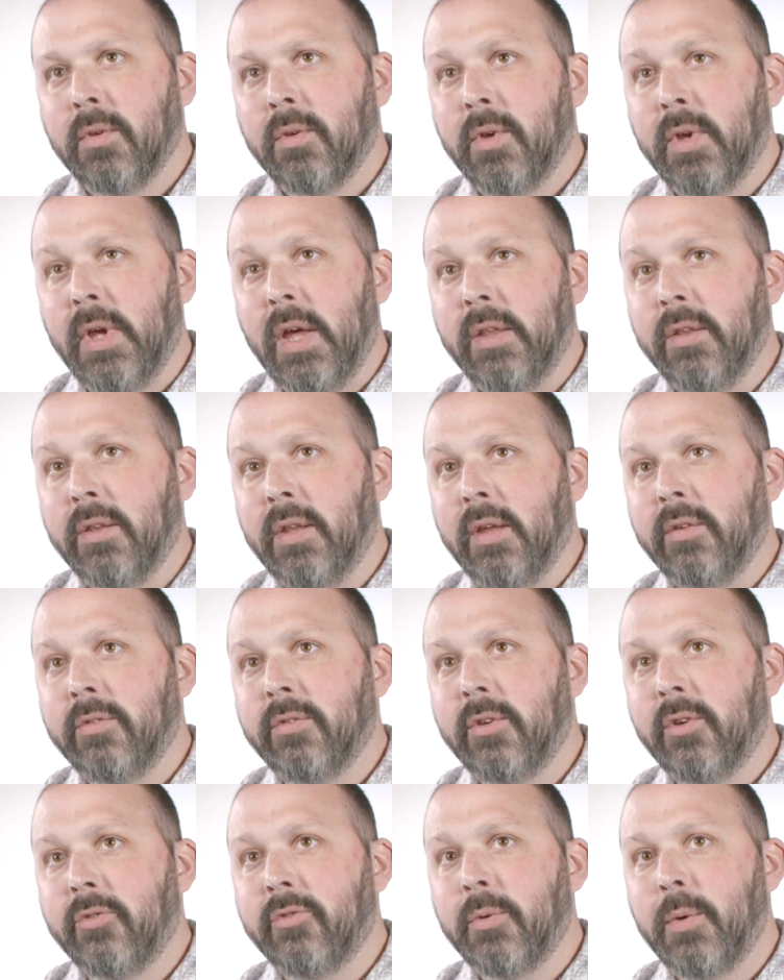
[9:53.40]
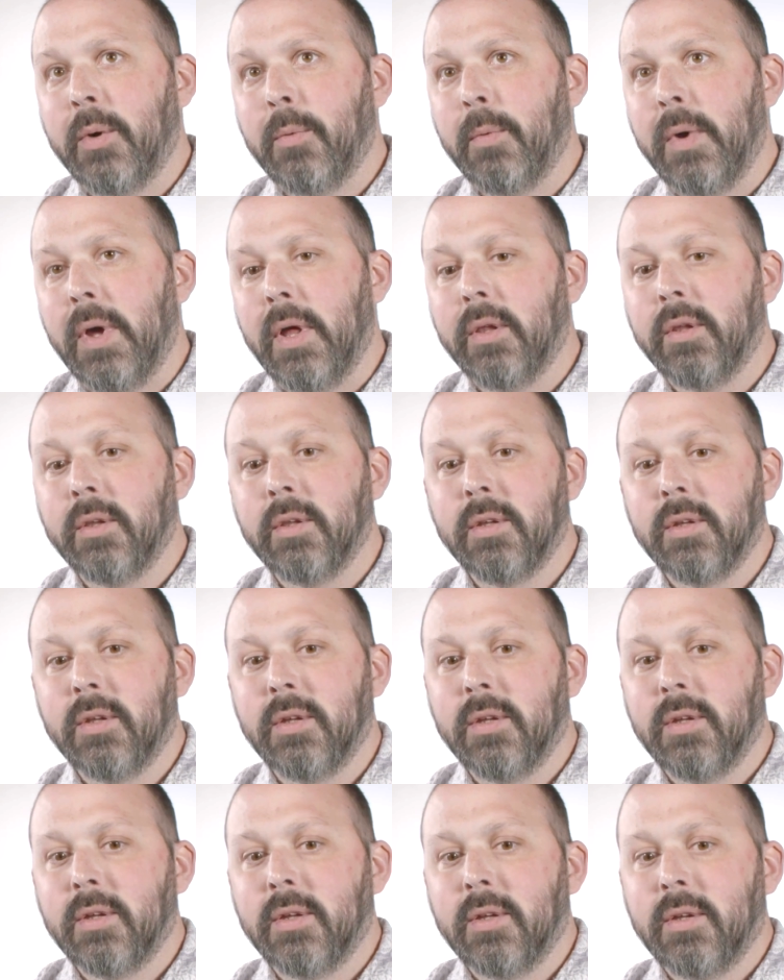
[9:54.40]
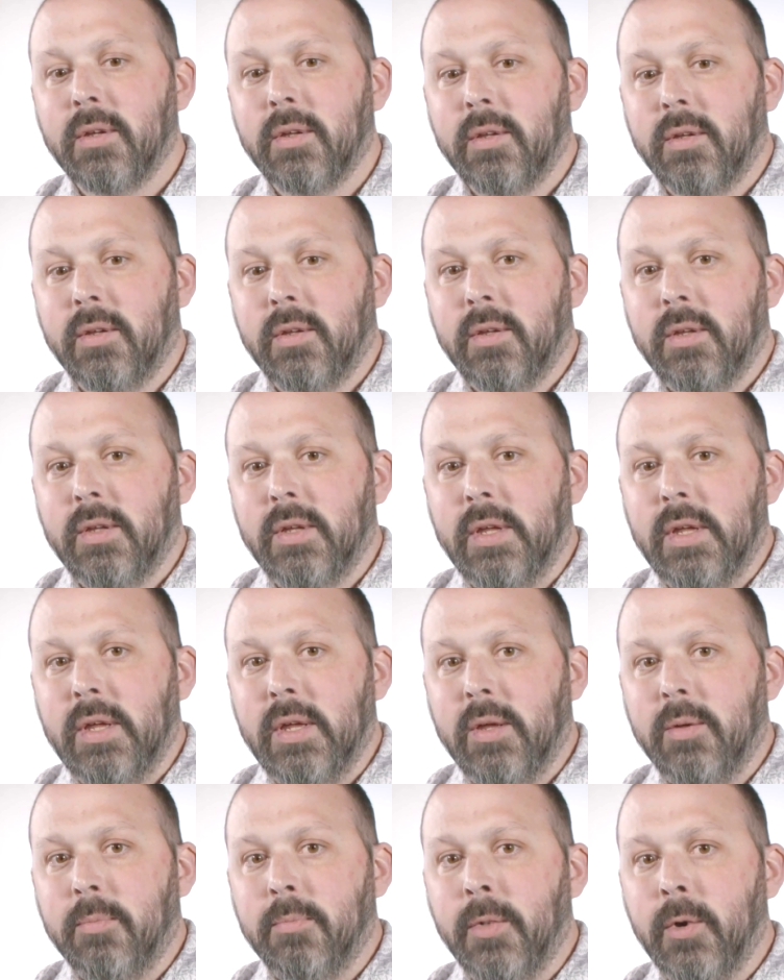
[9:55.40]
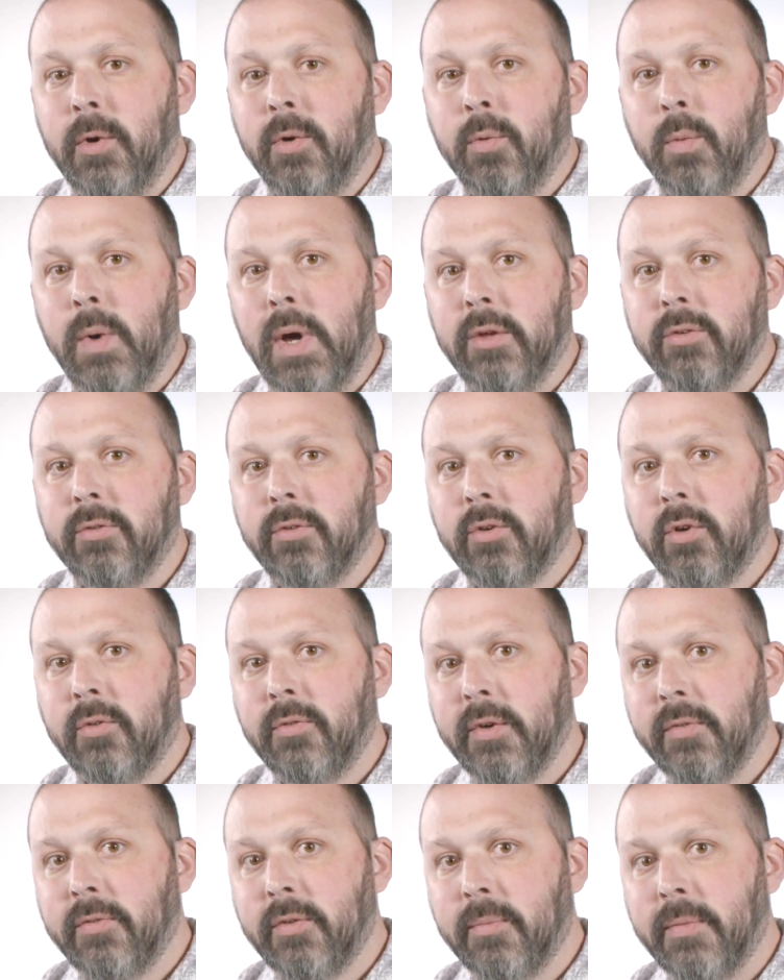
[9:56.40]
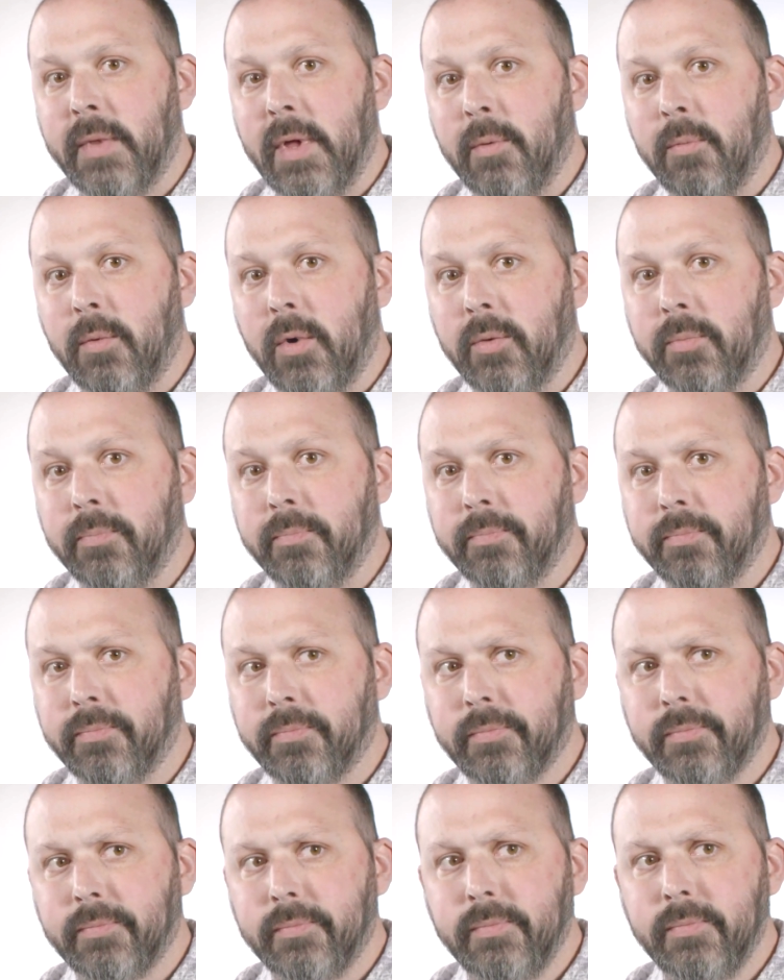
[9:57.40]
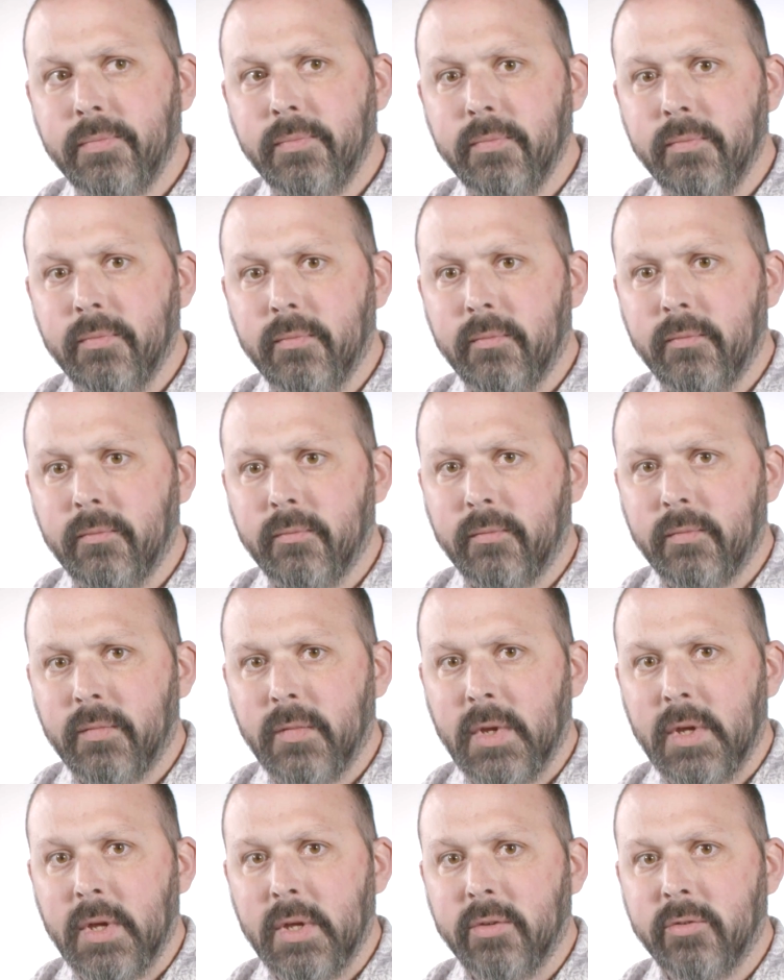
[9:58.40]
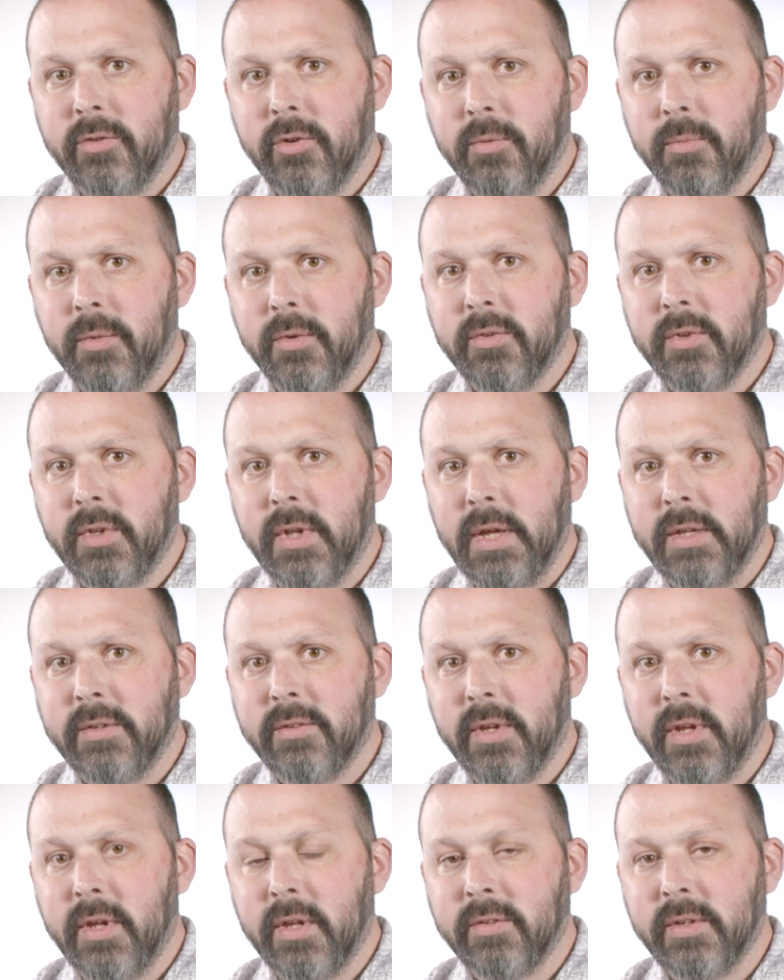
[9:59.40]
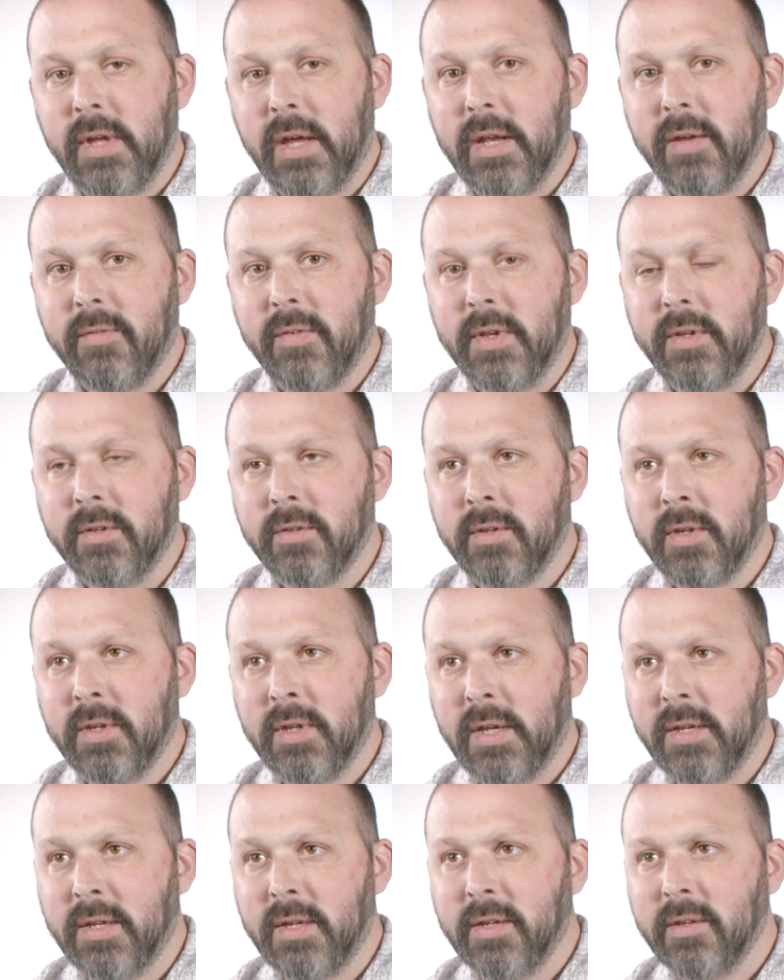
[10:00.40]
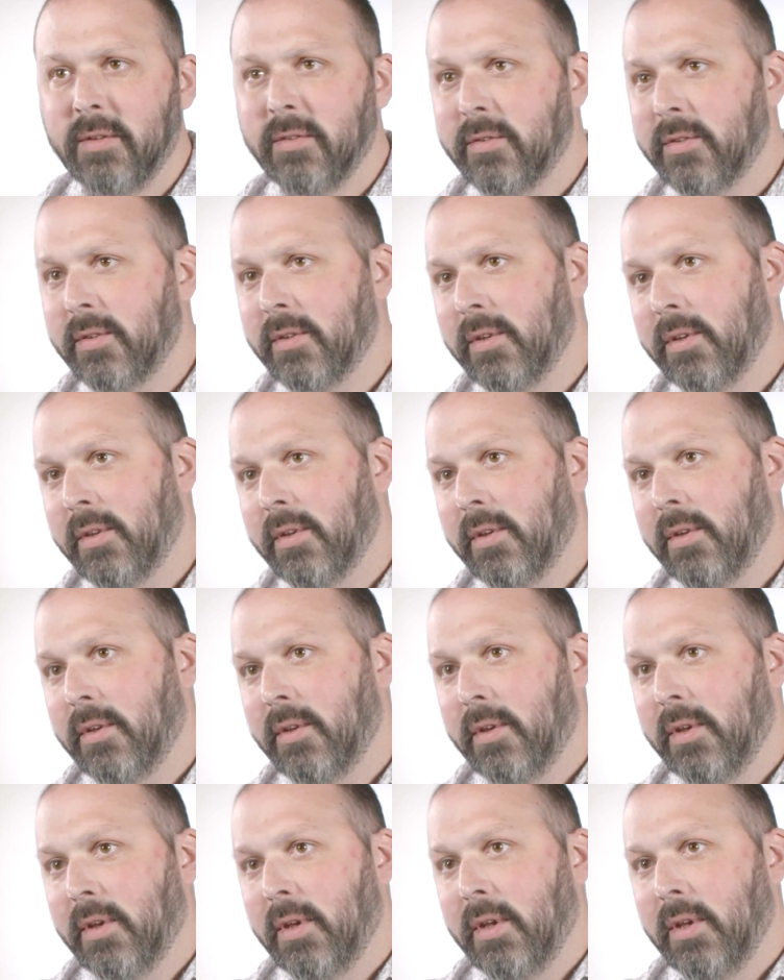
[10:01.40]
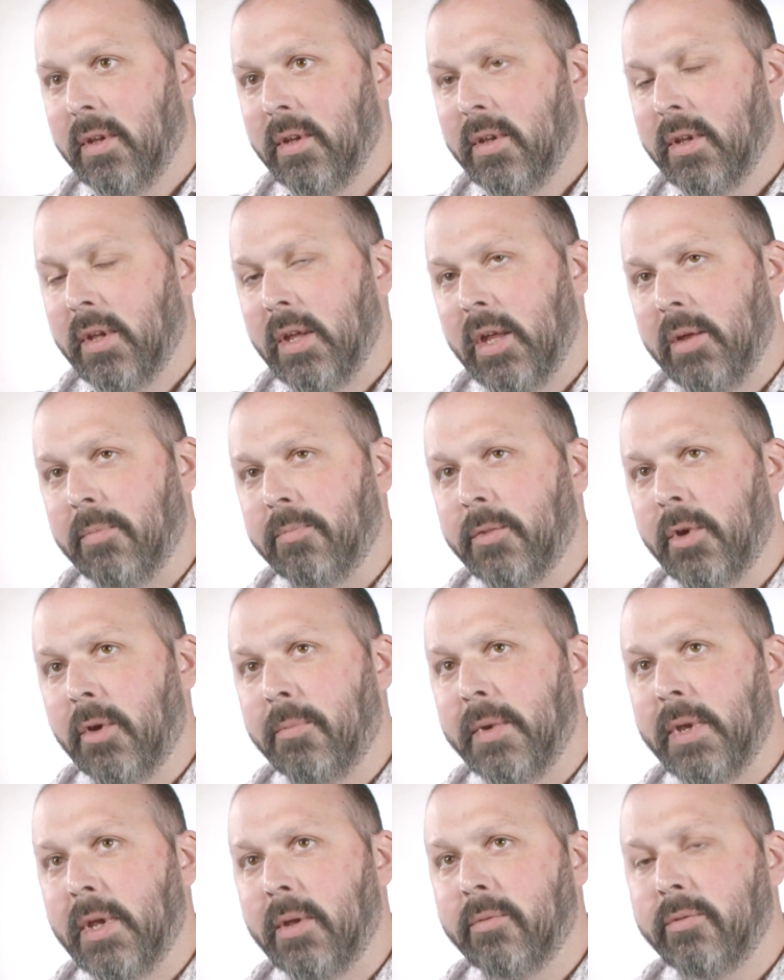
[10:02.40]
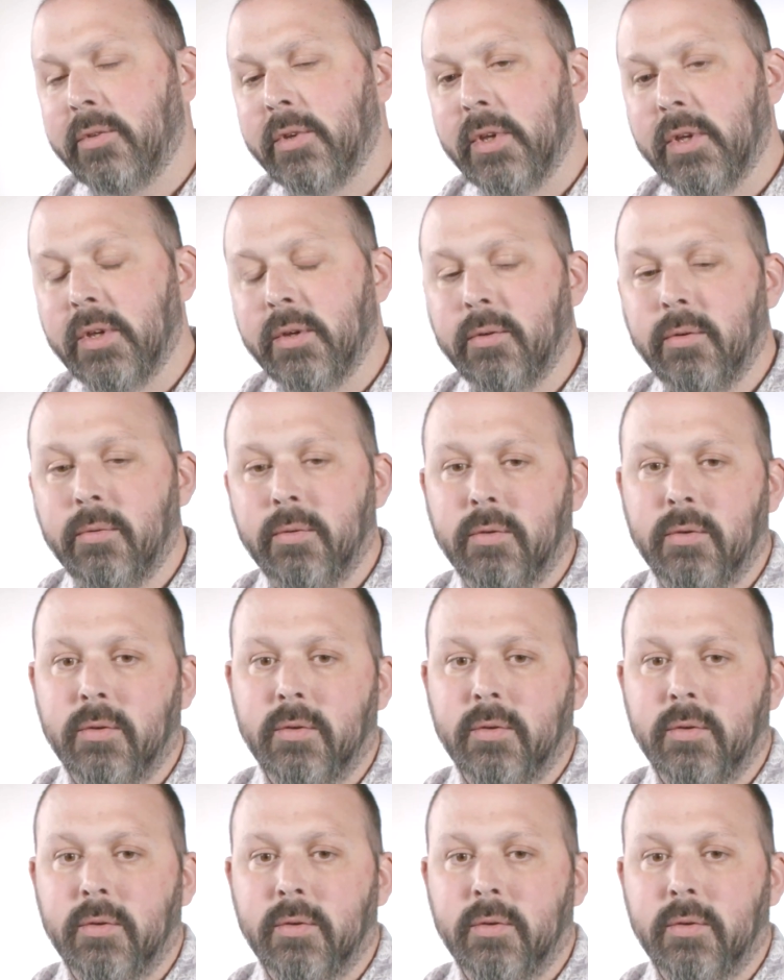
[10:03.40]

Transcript: Again, that surgery went well, but whilst recovering from that one, 2 months later I started having headaches, not being able to